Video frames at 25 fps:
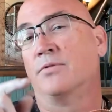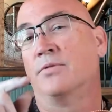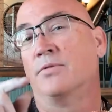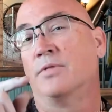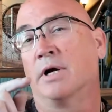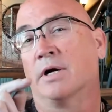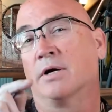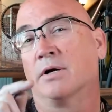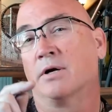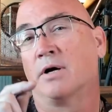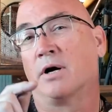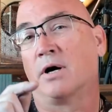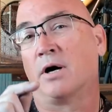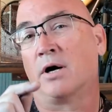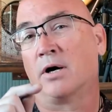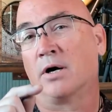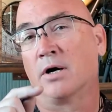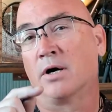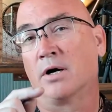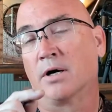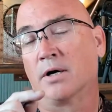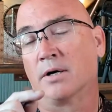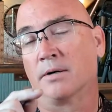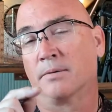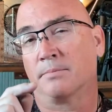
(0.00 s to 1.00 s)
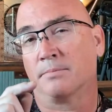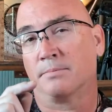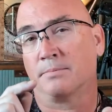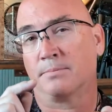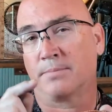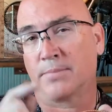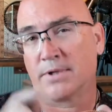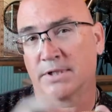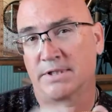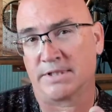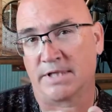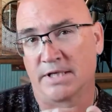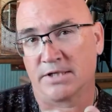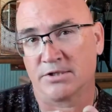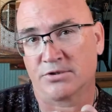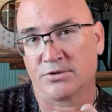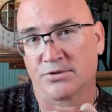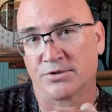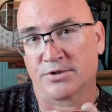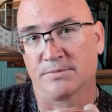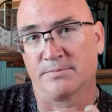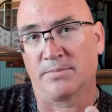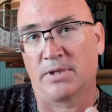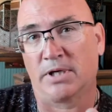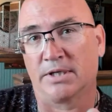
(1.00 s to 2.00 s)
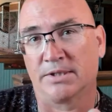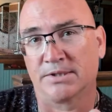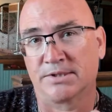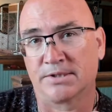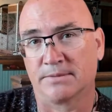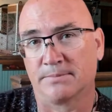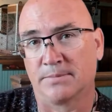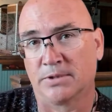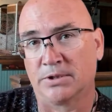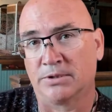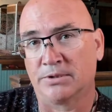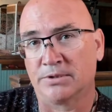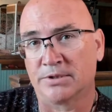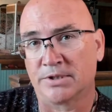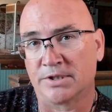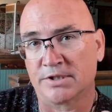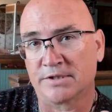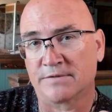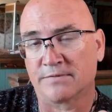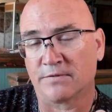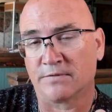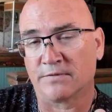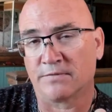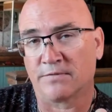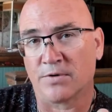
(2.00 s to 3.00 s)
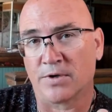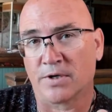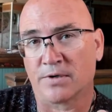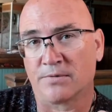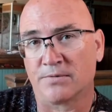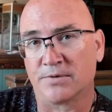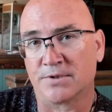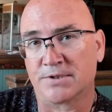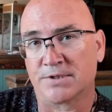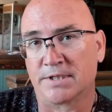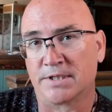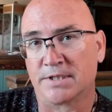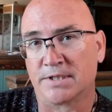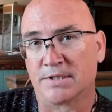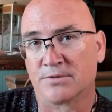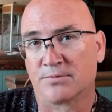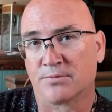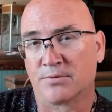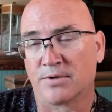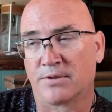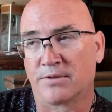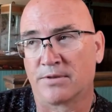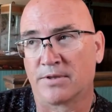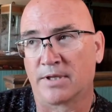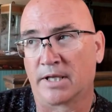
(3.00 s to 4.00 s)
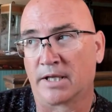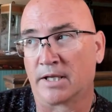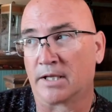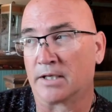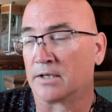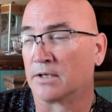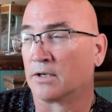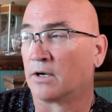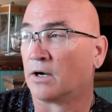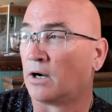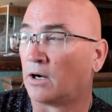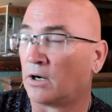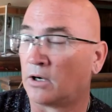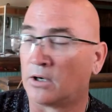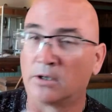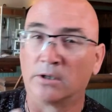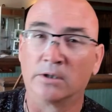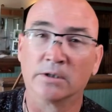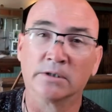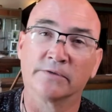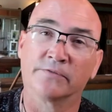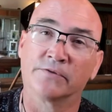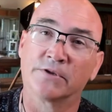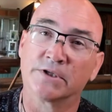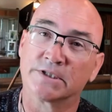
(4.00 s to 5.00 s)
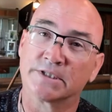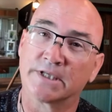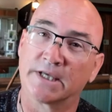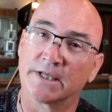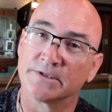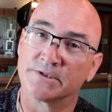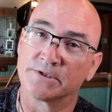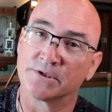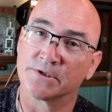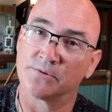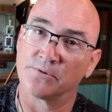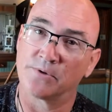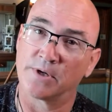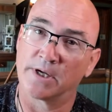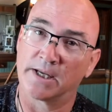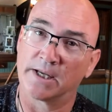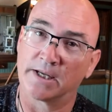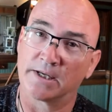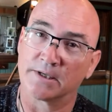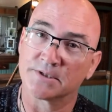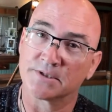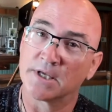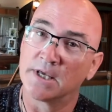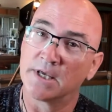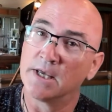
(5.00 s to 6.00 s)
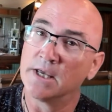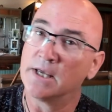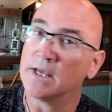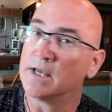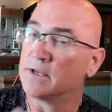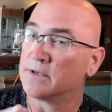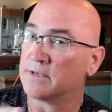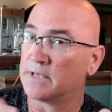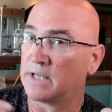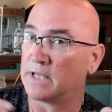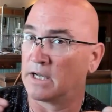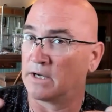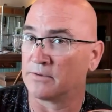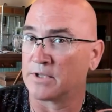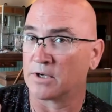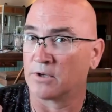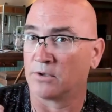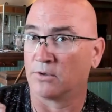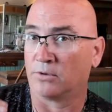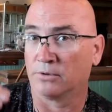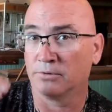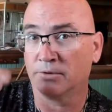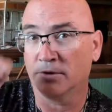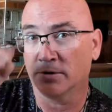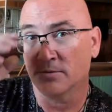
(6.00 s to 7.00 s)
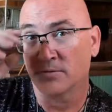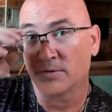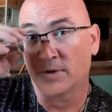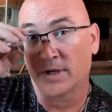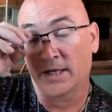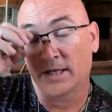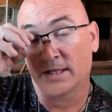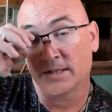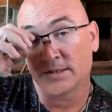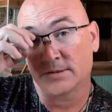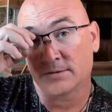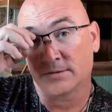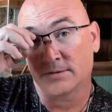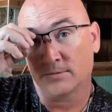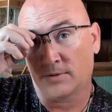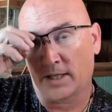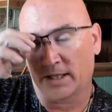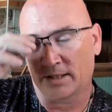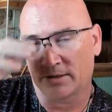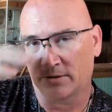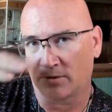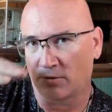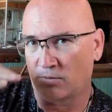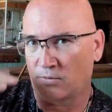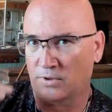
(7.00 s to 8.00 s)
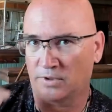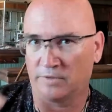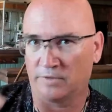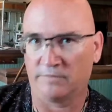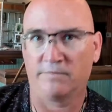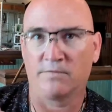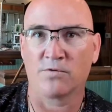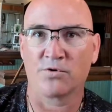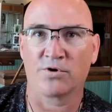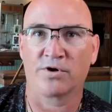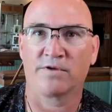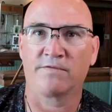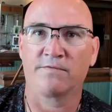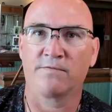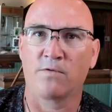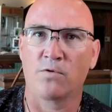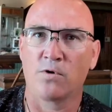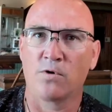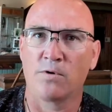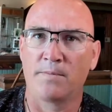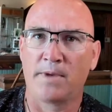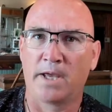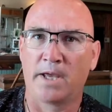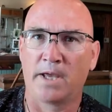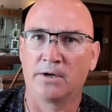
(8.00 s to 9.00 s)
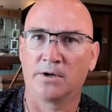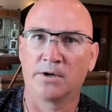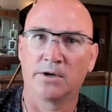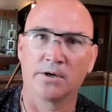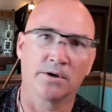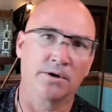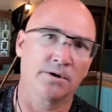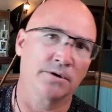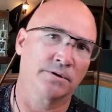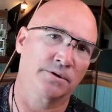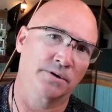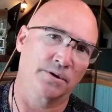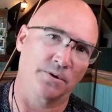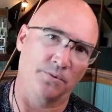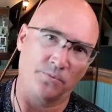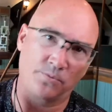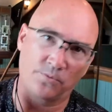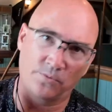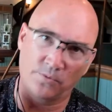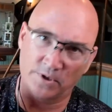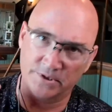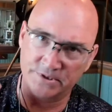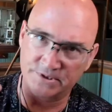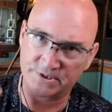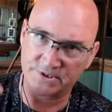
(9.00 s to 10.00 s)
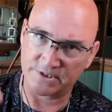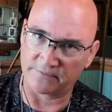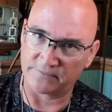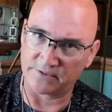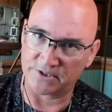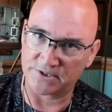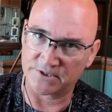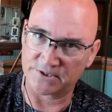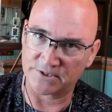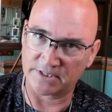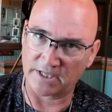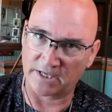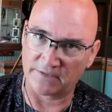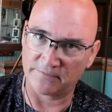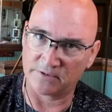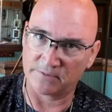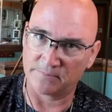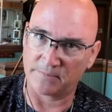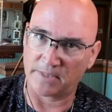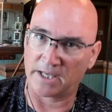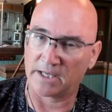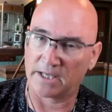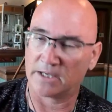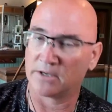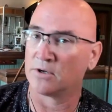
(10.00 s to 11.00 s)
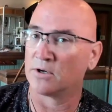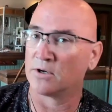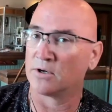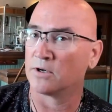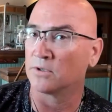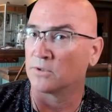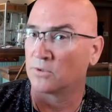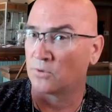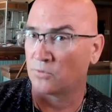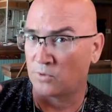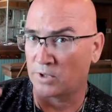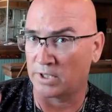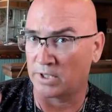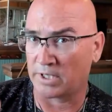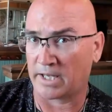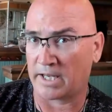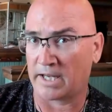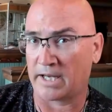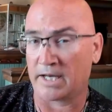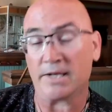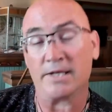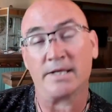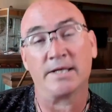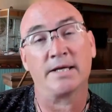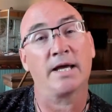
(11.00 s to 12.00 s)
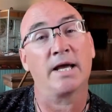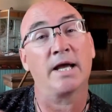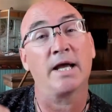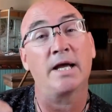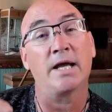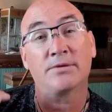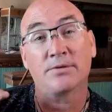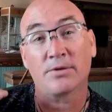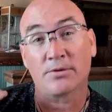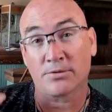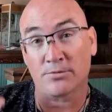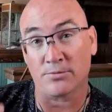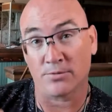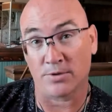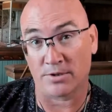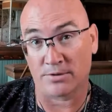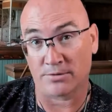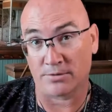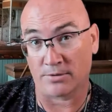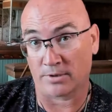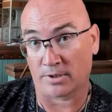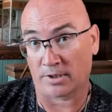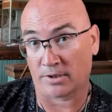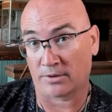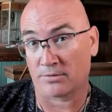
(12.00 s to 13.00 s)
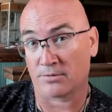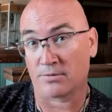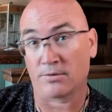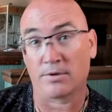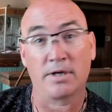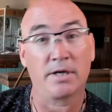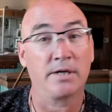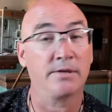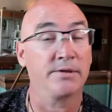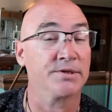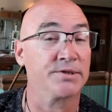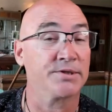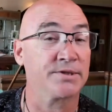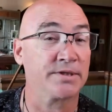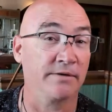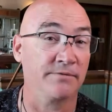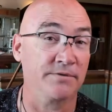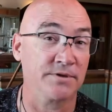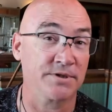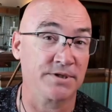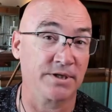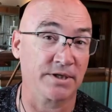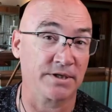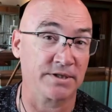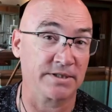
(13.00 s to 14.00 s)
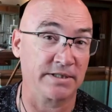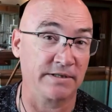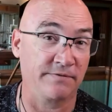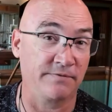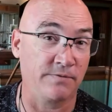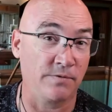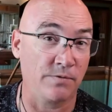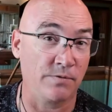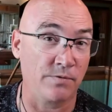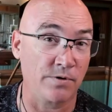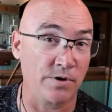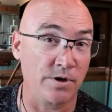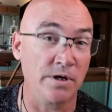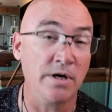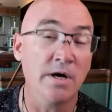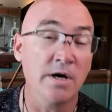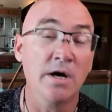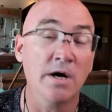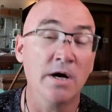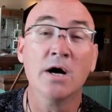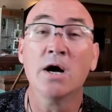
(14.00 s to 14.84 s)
There are potentials and possibilities for frequencies within all of the tensor rings. Now, the older rings, like the 144 megahertz, the 177 megahertz, the 188, the 333, the 764,